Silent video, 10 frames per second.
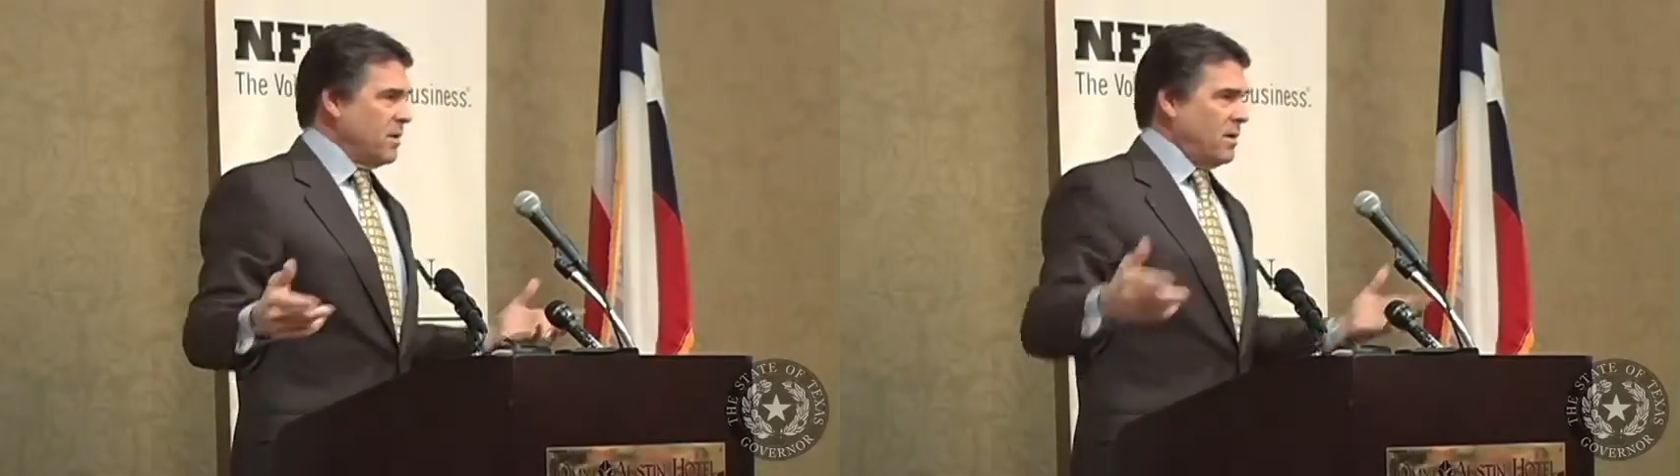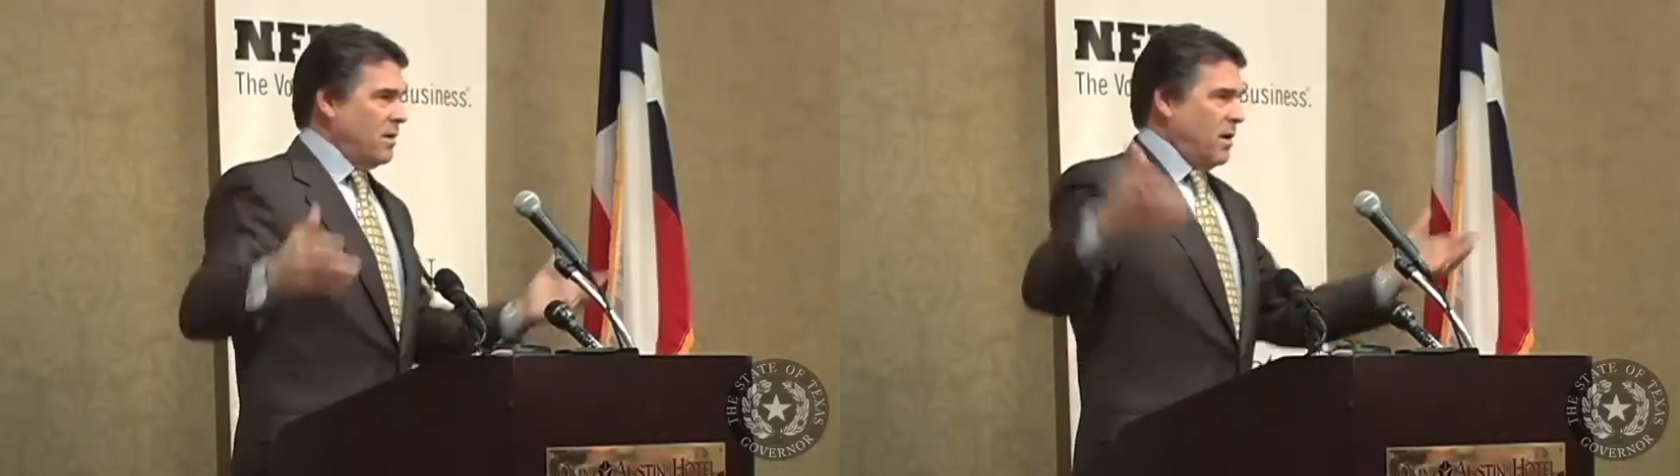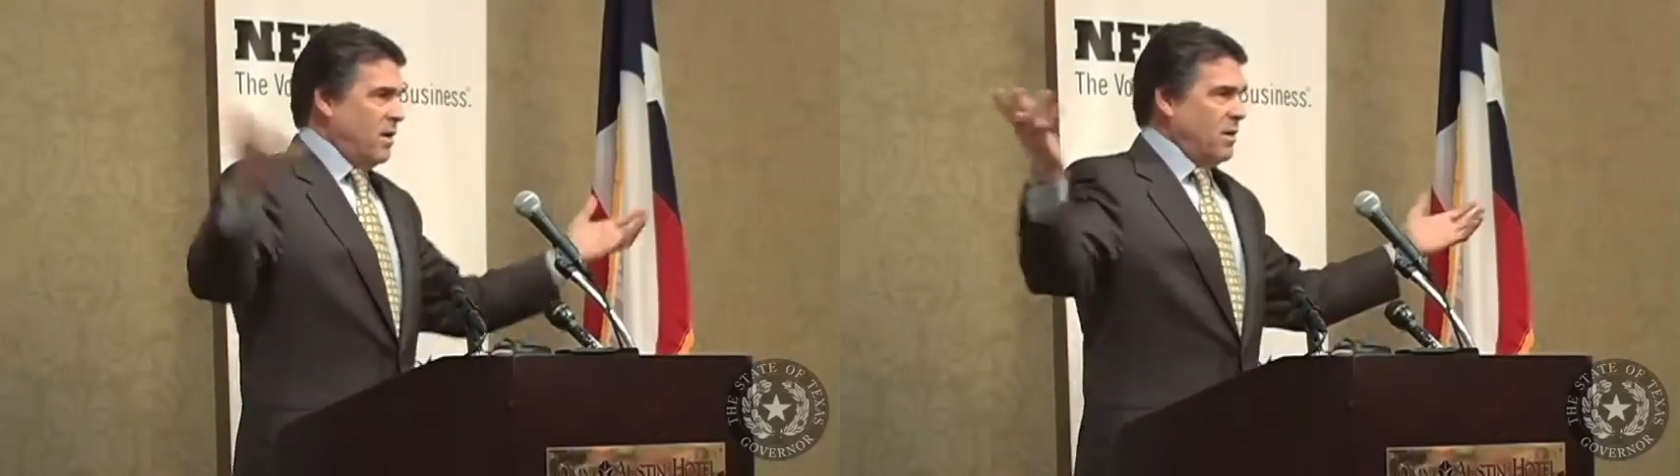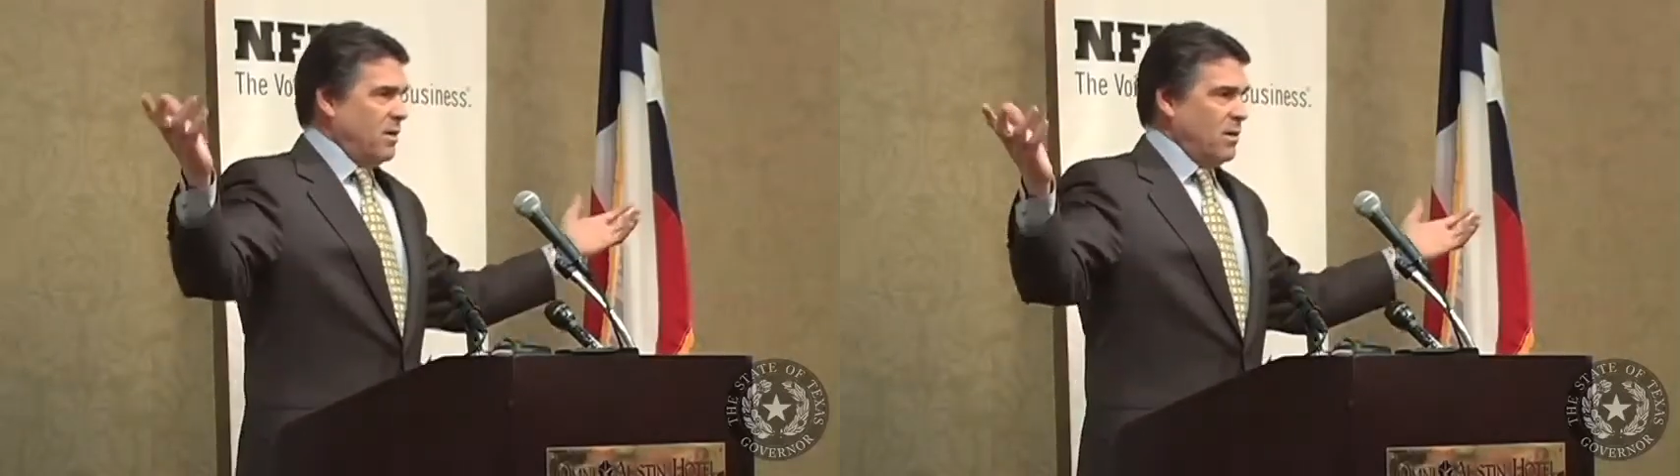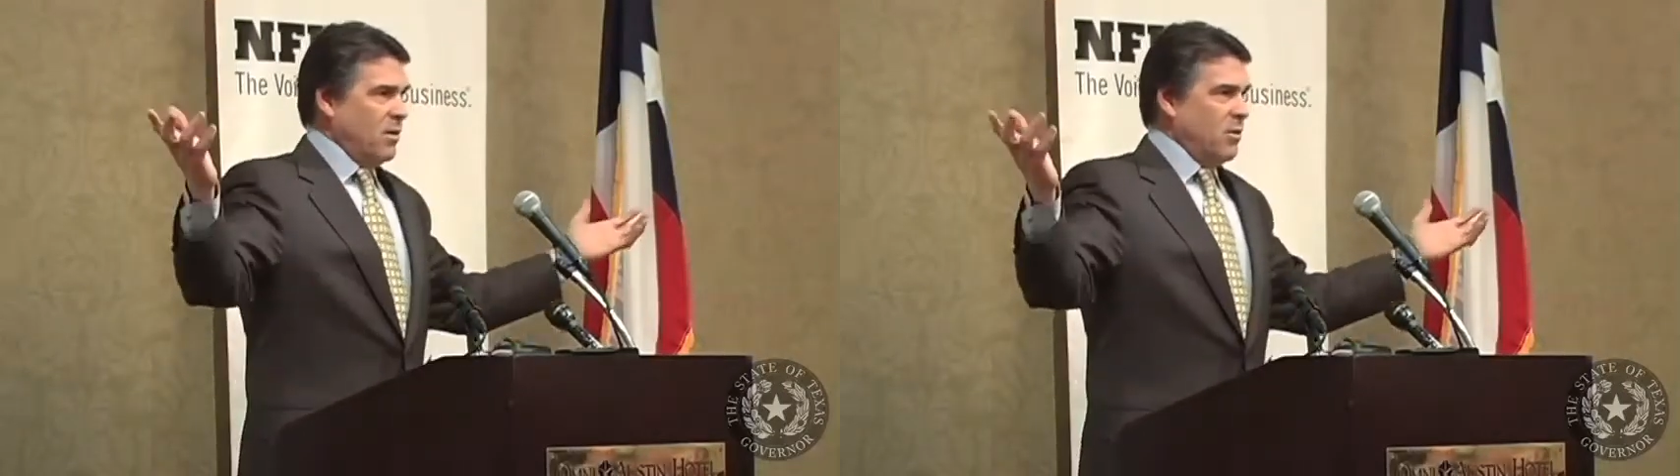and
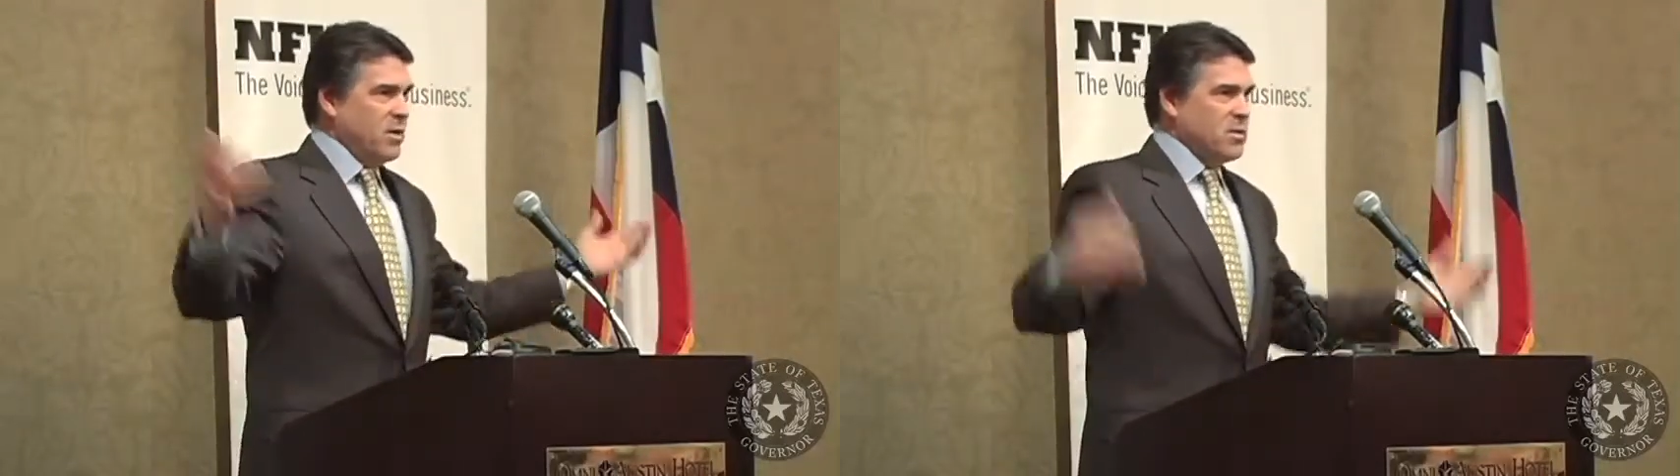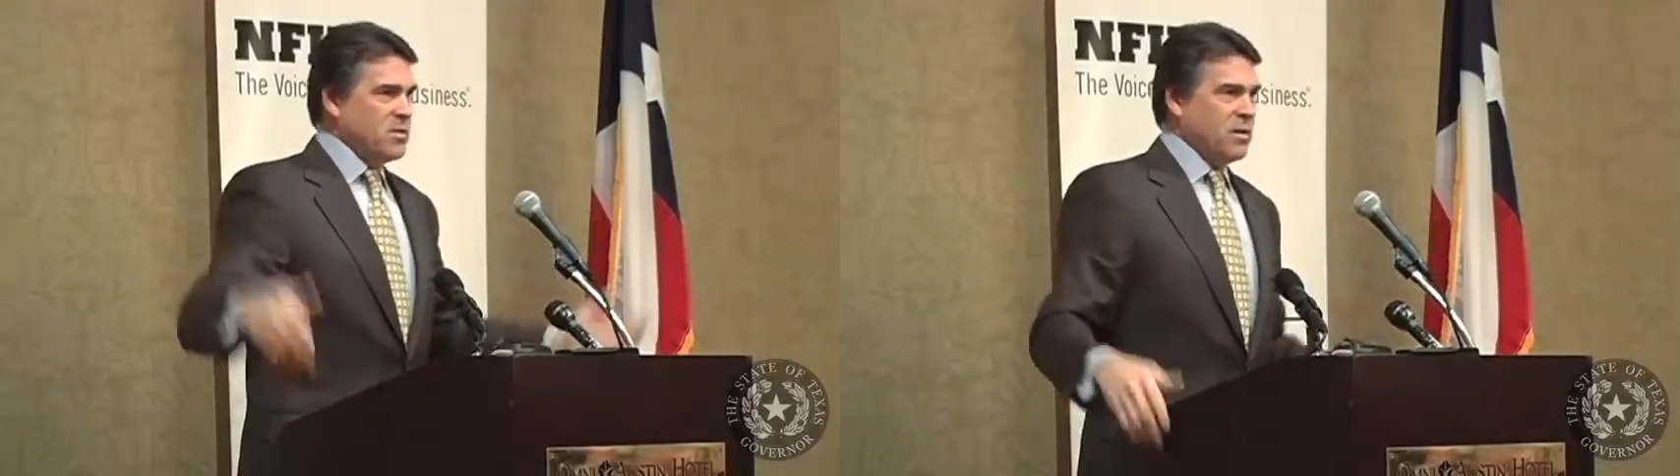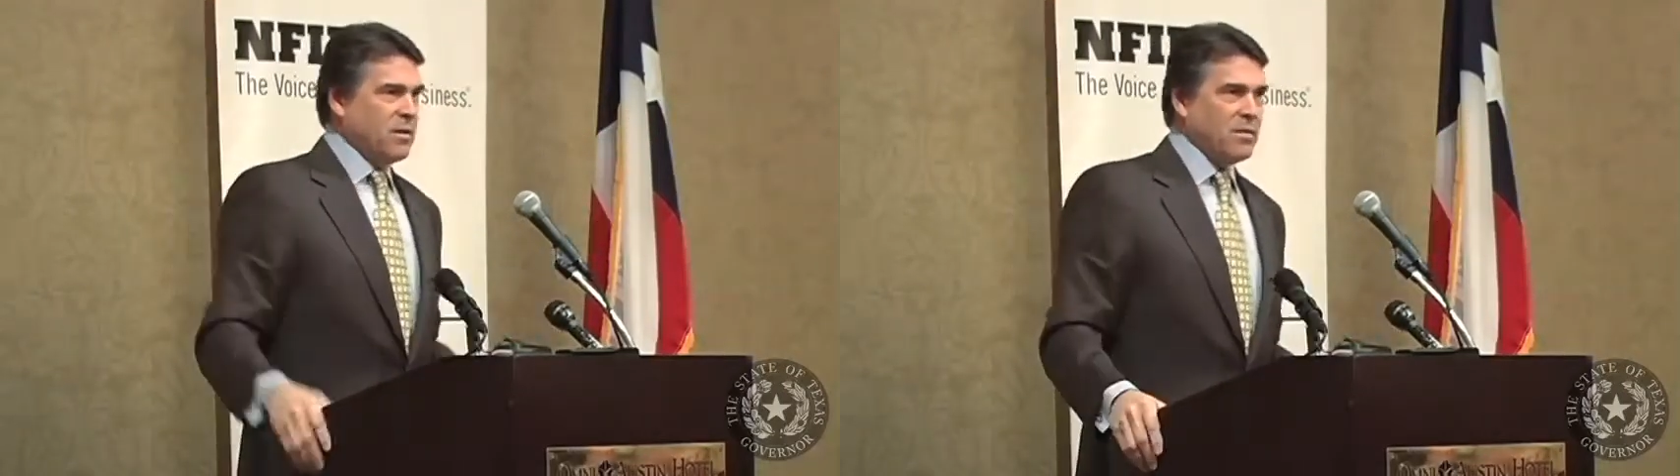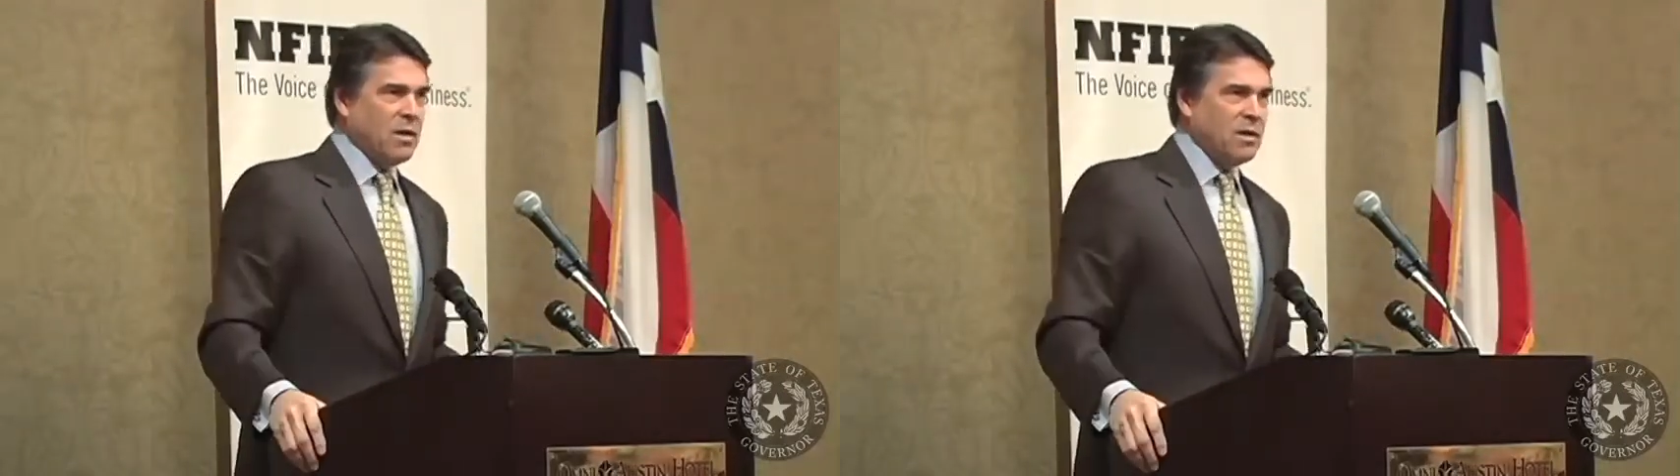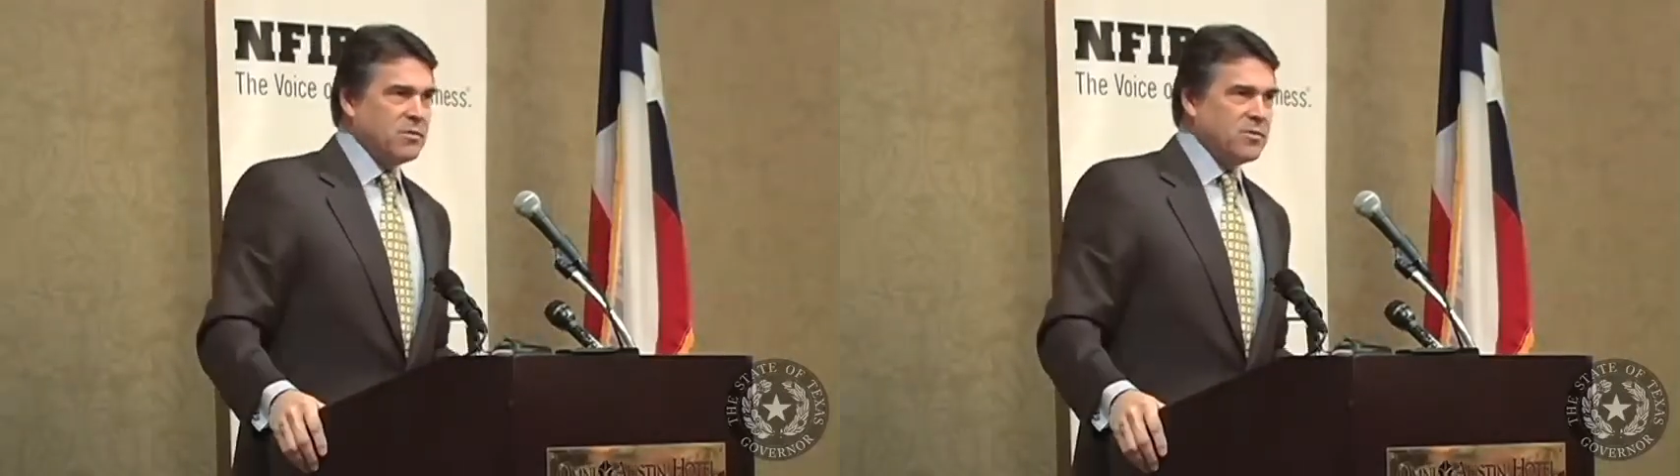it's a